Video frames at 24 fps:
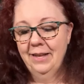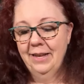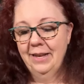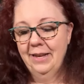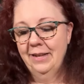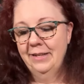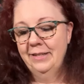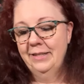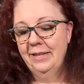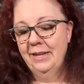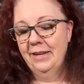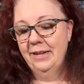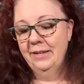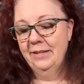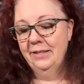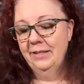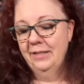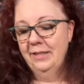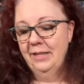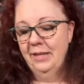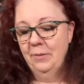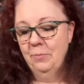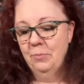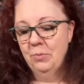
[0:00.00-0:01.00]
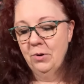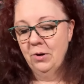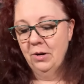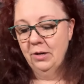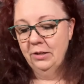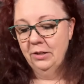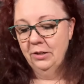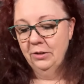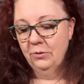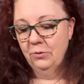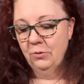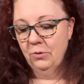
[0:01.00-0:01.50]
I said, it's the
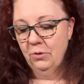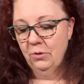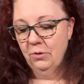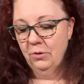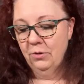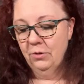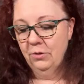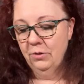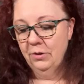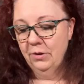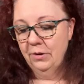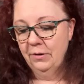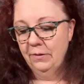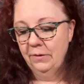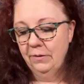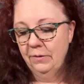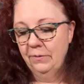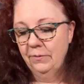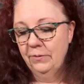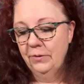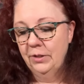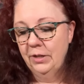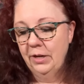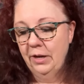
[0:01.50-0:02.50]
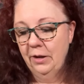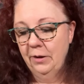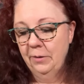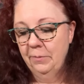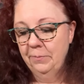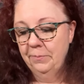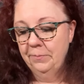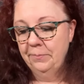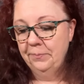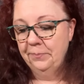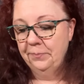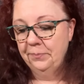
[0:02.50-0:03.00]
project roll of
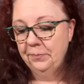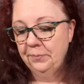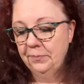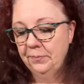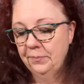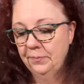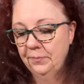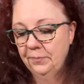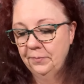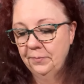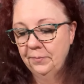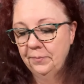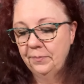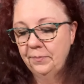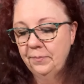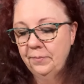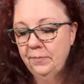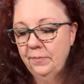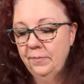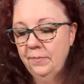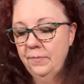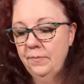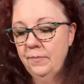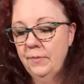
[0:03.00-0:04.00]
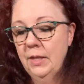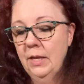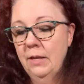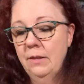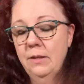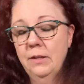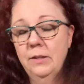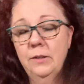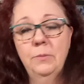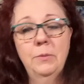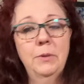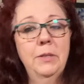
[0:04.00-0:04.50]
shame.
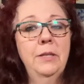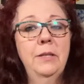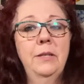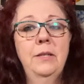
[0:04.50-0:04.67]
This was a